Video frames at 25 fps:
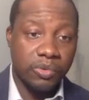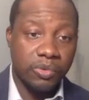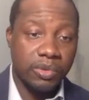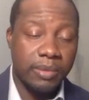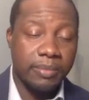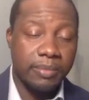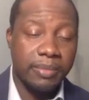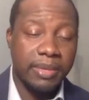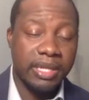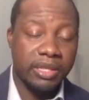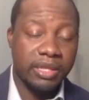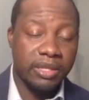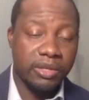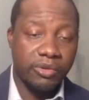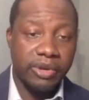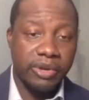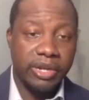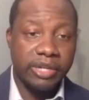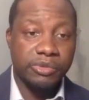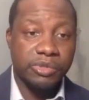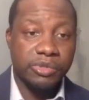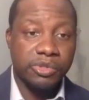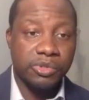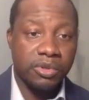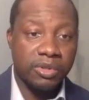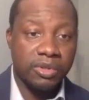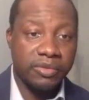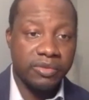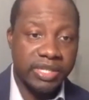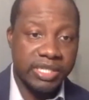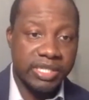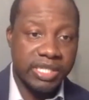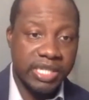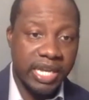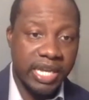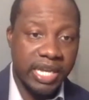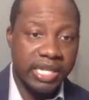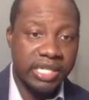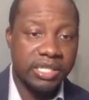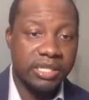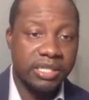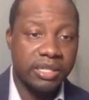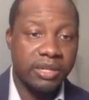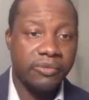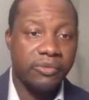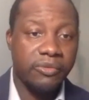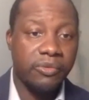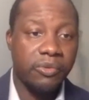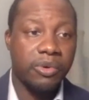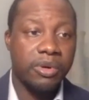I'm at the Graduate School of Education
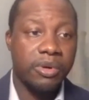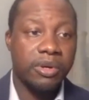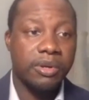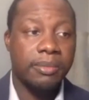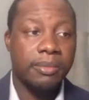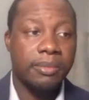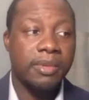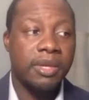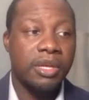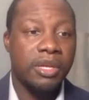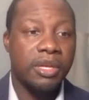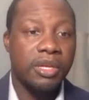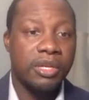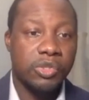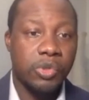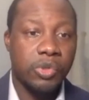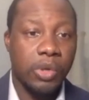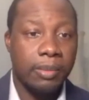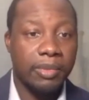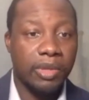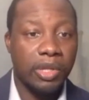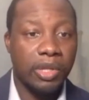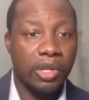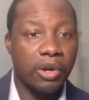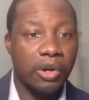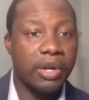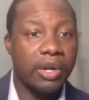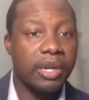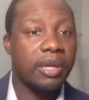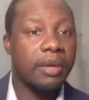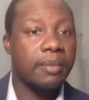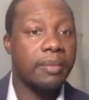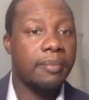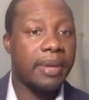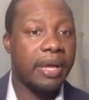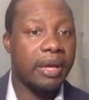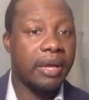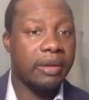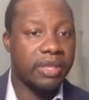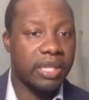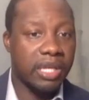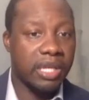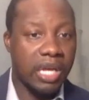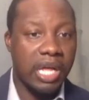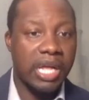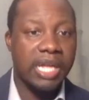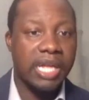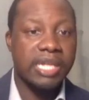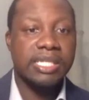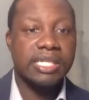at Fordham. So I'm learning about the
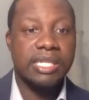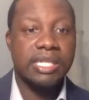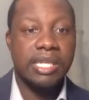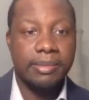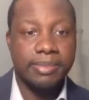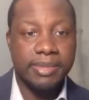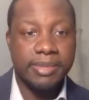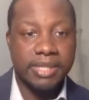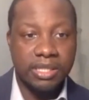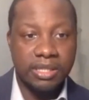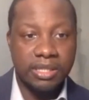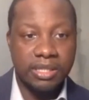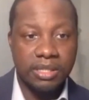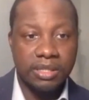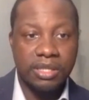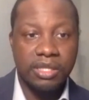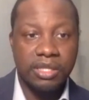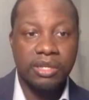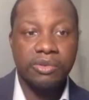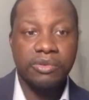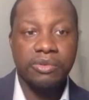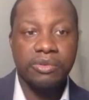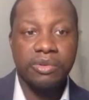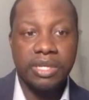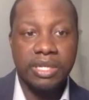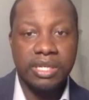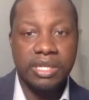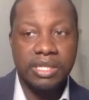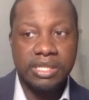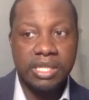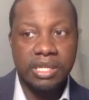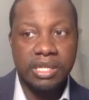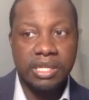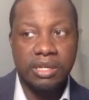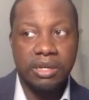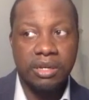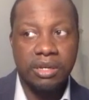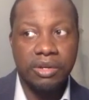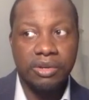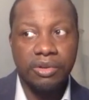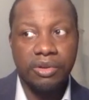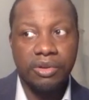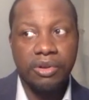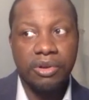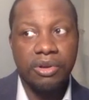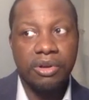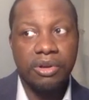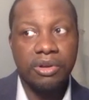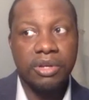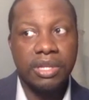concepts and the theories that
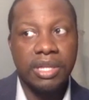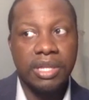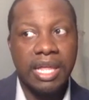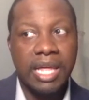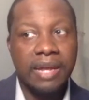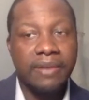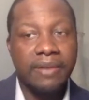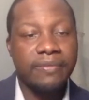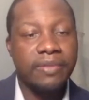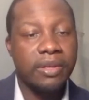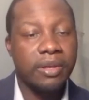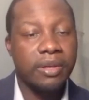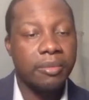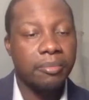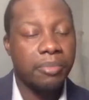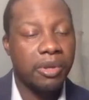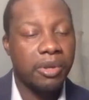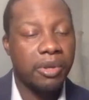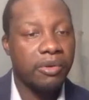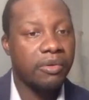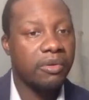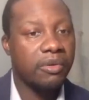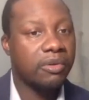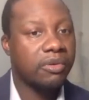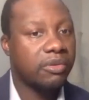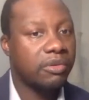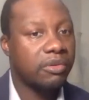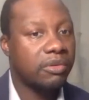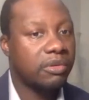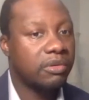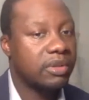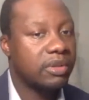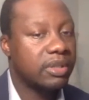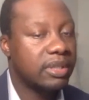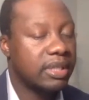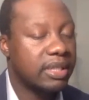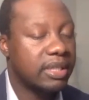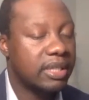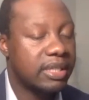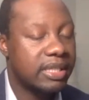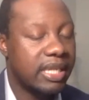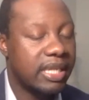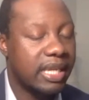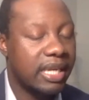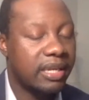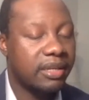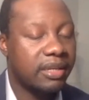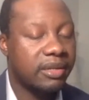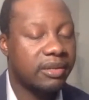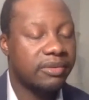undergird a lot of their empirical
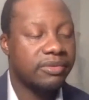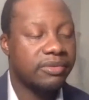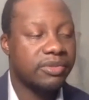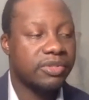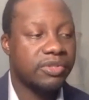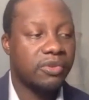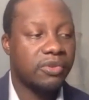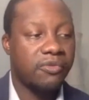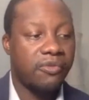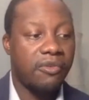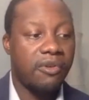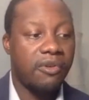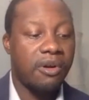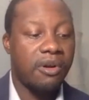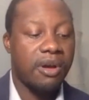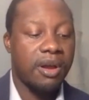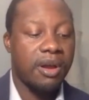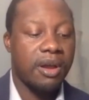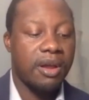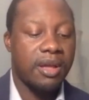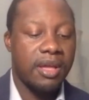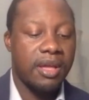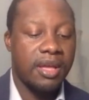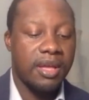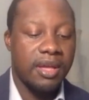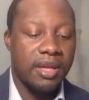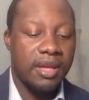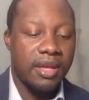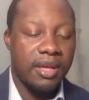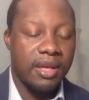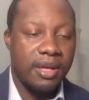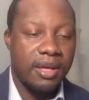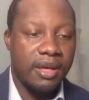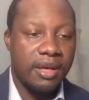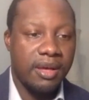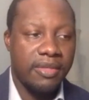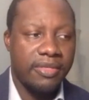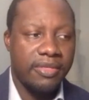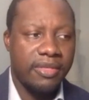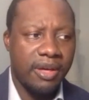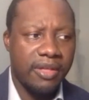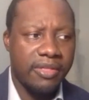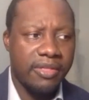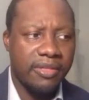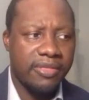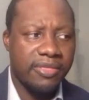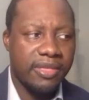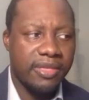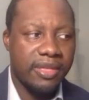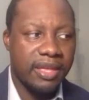data so far. The
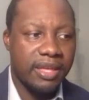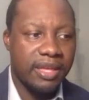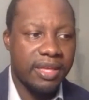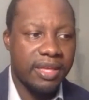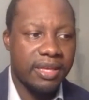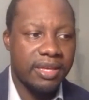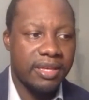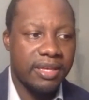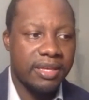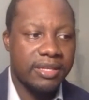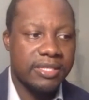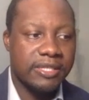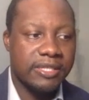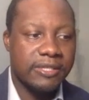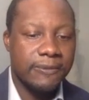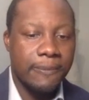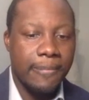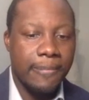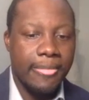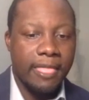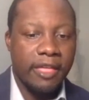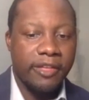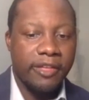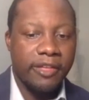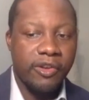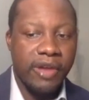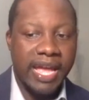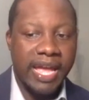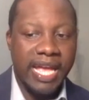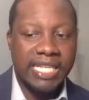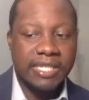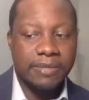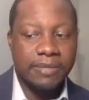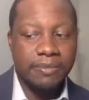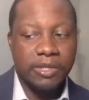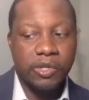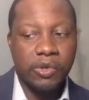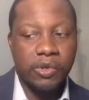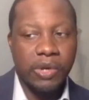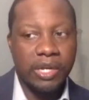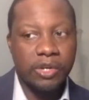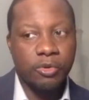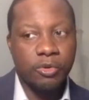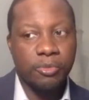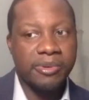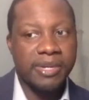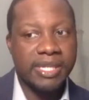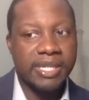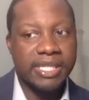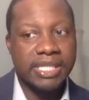other thing is, you're asking me, do I do
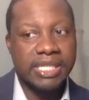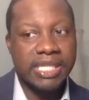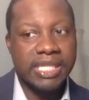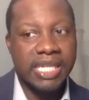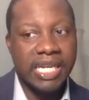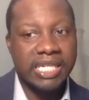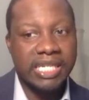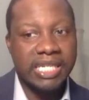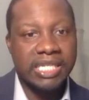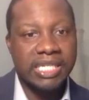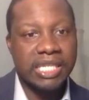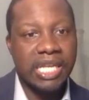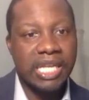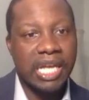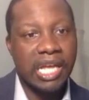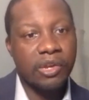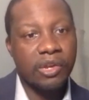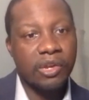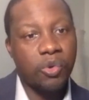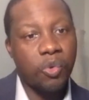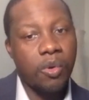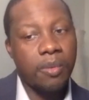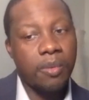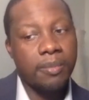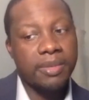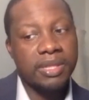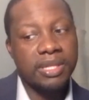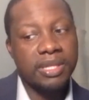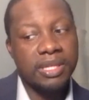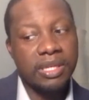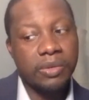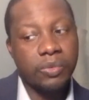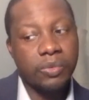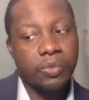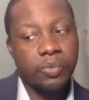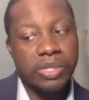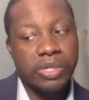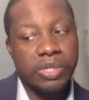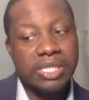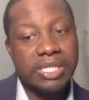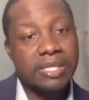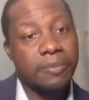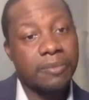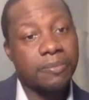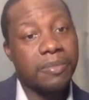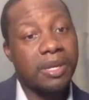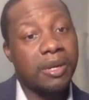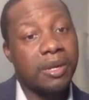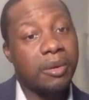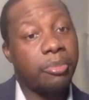presentations? I normally would
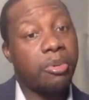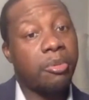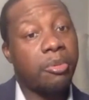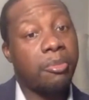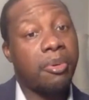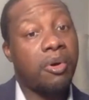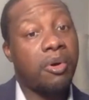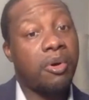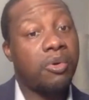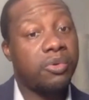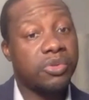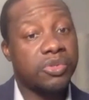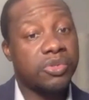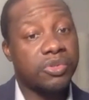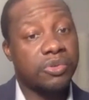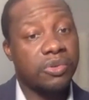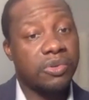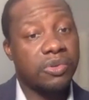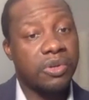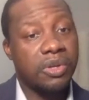submit a proposal.